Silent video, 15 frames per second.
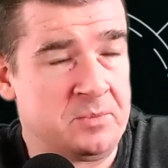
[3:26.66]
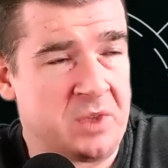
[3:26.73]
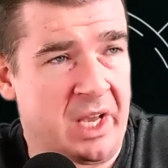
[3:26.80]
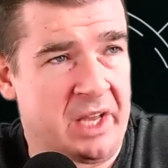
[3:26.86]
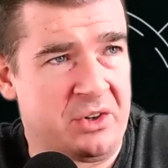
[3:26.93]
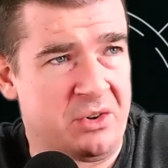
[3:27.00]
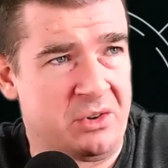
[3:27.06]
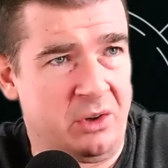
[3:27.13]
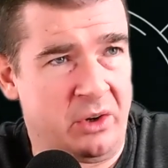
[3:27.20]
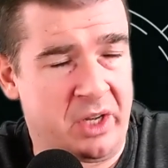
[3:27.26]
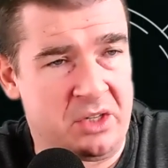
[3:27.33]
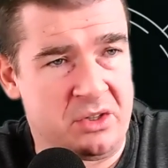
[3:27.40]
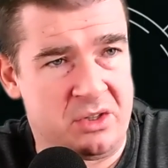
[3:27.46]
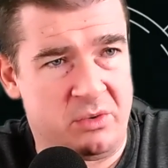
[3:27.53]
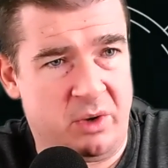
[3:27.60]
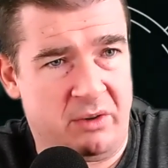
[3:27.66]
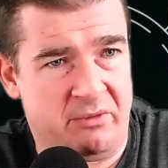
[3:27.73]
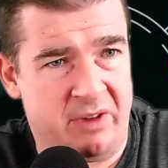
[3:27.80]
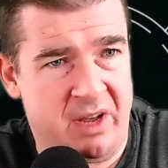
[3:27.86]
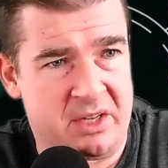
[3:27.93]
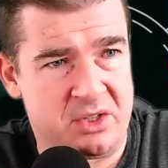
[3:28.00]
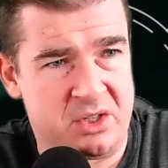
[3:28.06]
and you're looking to
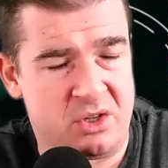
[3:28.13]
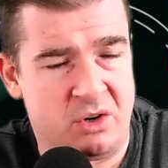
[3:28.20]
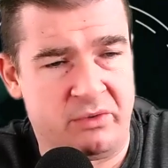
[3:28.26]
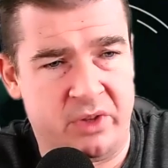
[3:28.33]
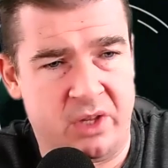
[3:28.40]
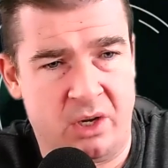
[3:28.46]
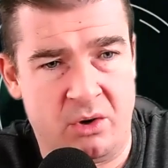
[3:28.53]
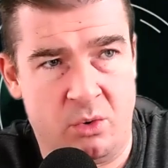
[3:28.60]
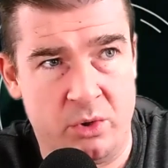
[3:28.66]
invest over the